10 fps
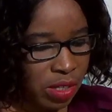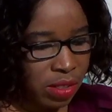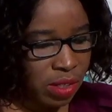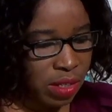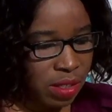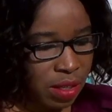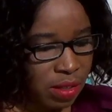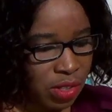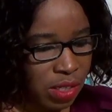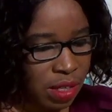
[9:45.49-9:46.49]
Allison
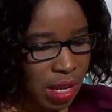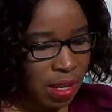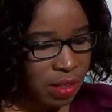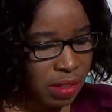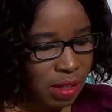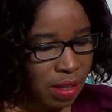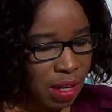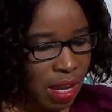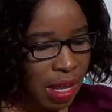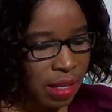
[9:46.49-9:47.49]
because
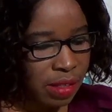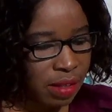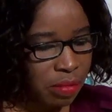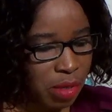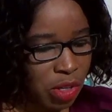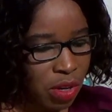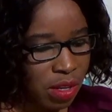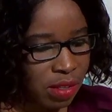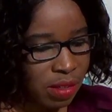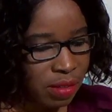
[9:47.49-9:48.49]
Allison is going
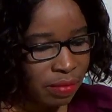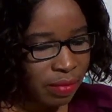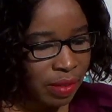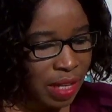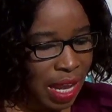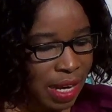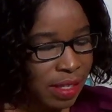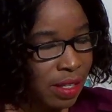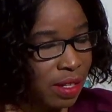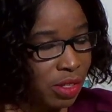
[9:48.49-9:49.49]
through it now, and you
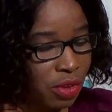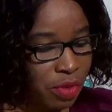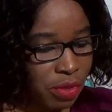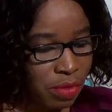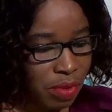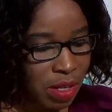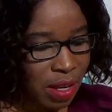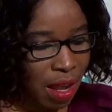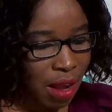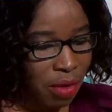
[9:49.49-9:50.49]
know my heart,
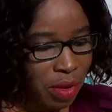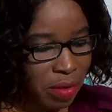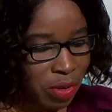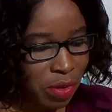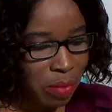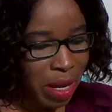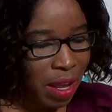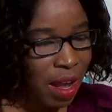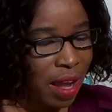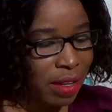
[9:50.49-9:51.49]
my heart, you
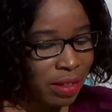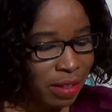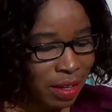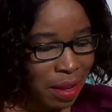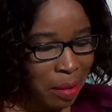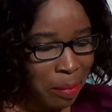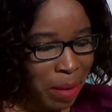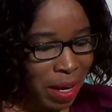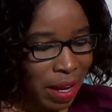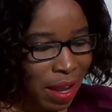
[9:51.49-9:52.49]
know, really
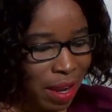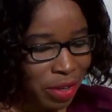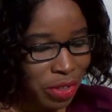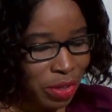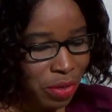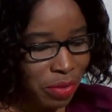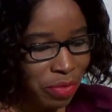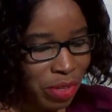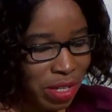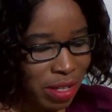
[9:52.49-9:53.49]
really goes out to you
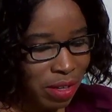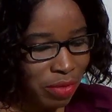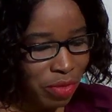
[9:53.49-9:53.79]
because yes.